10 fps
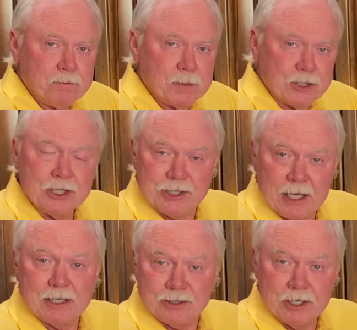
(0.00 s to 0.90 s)
But she
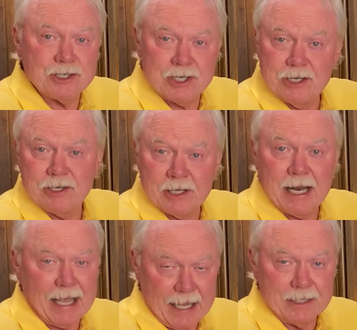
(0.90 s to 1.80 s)
said, it's a decision
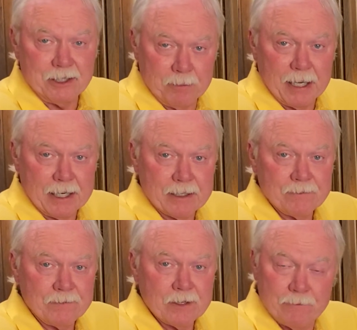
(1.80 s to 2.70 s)
that I had to make
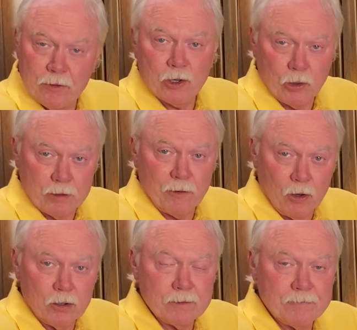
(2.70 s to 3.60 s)
for the good of
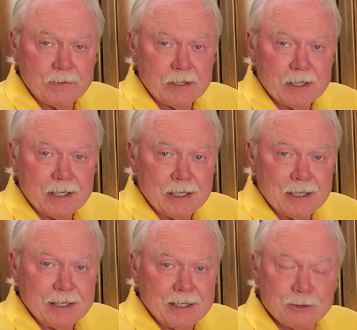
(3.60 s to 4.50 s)
all.
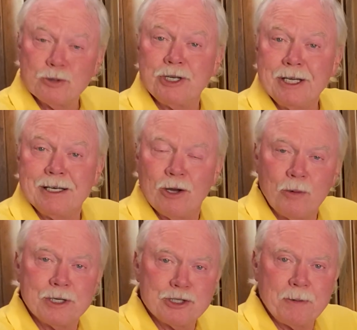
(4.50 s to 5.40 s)
So she didn't
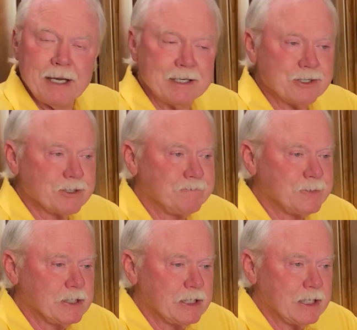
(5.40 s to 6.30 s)
go into space.
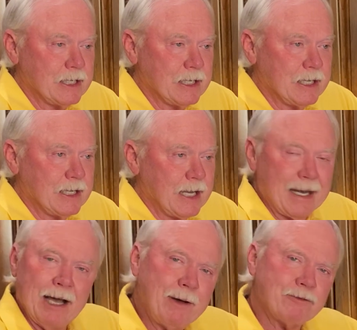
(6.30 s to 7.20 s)

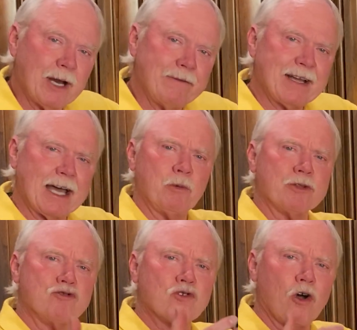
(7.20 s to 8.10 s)
And now after having kind of
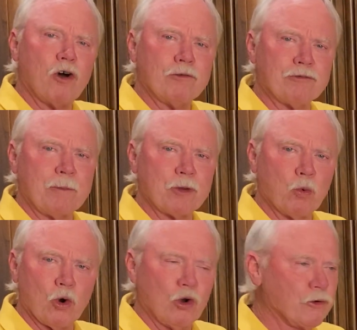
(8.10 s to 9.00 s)
withdrawn from the
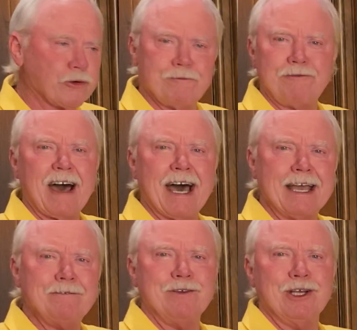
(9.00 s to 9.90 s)
world for
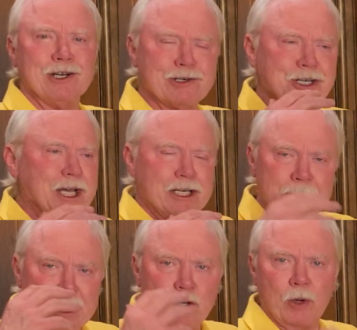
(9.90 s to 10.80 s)
5 years, to
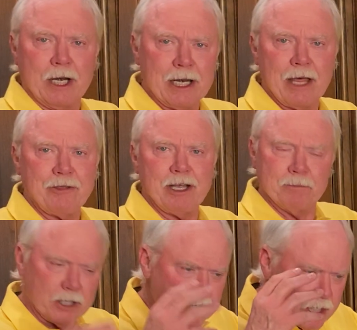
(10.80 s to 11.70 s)
being doing nothing
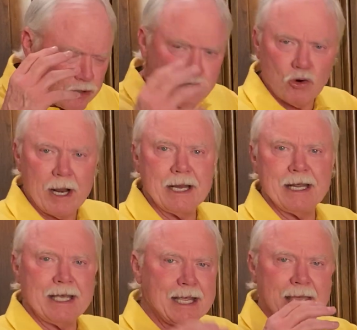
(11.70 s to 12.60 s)
but
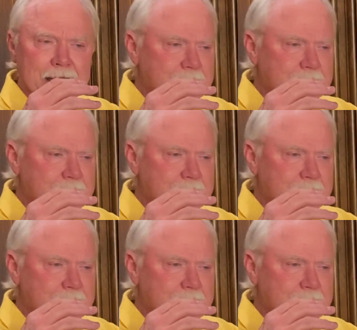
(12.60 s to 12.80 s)
training